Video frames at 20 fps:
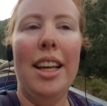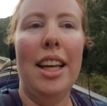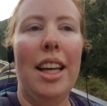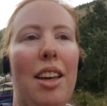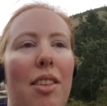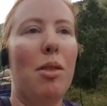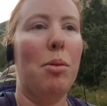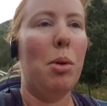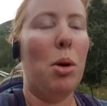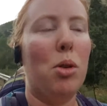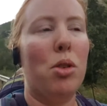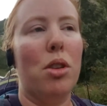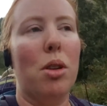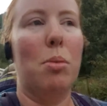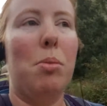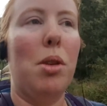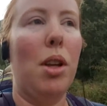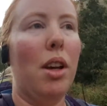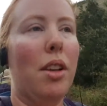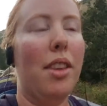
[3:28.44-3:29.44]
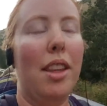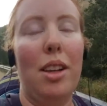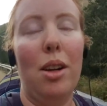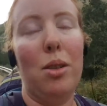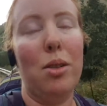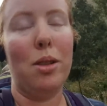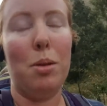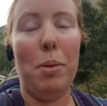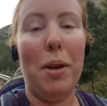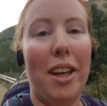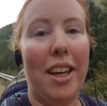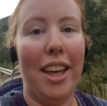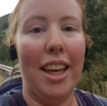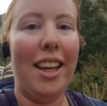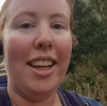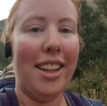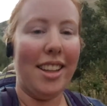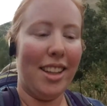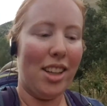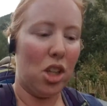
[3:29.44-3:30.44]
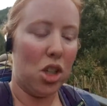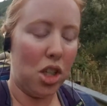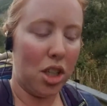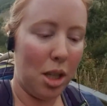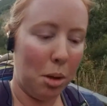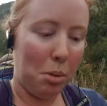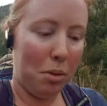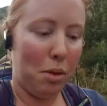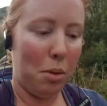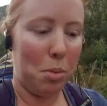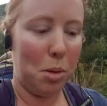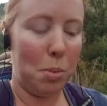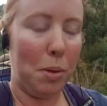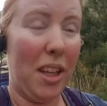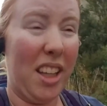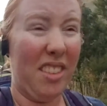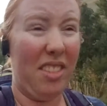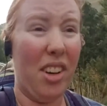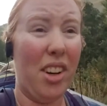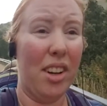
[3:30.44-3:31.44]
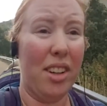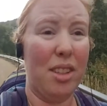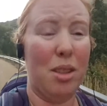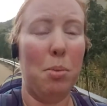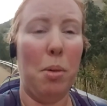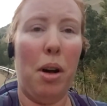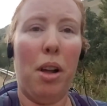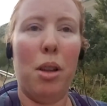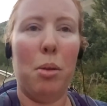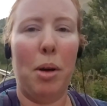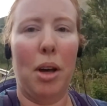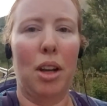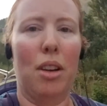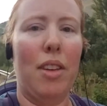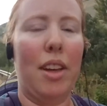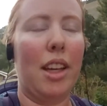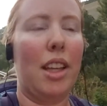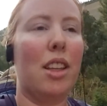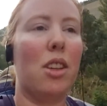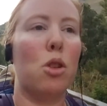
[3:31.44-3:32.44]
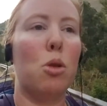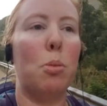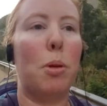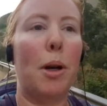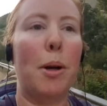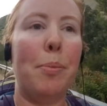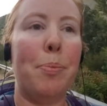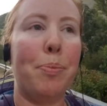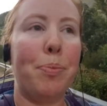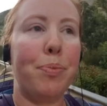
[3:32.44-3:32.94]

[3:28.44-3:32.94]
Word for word: even most of them, do, they don't speak English. Some of them speak a very small amount of English, but